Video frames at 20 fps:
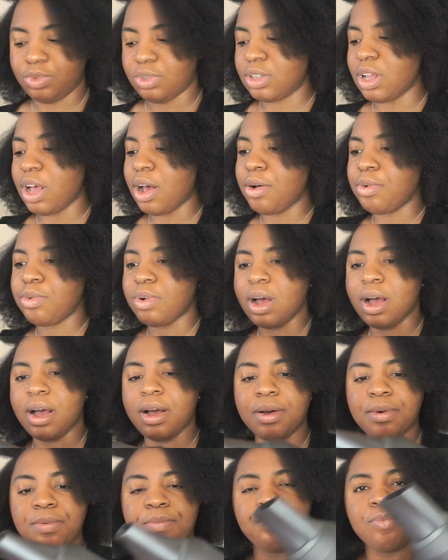So
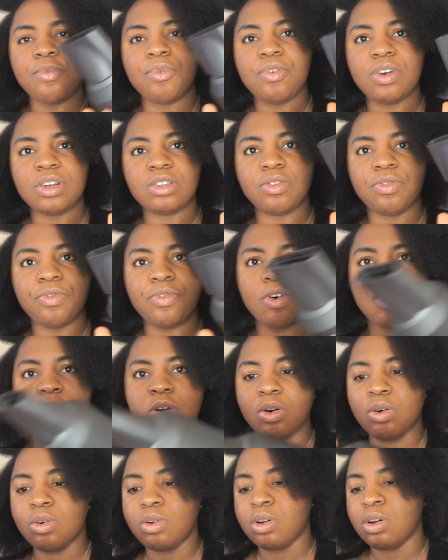first of
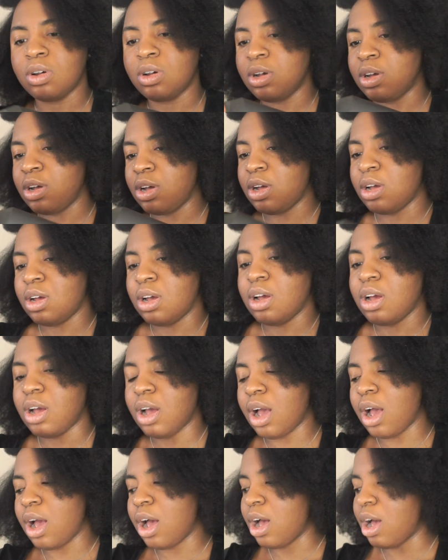all,
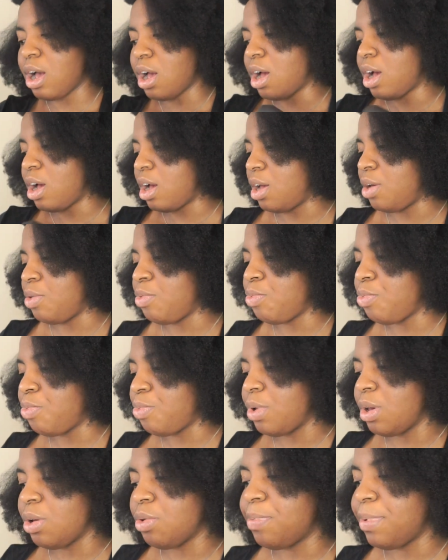I
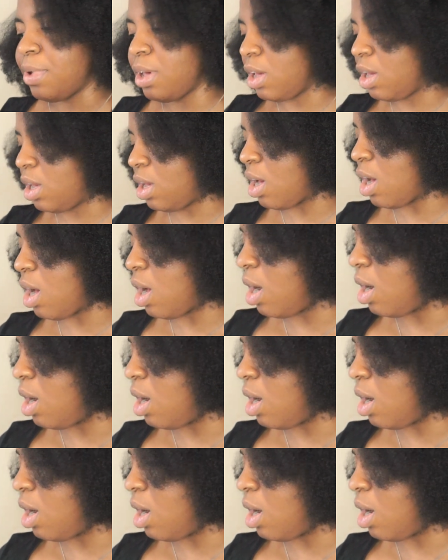will be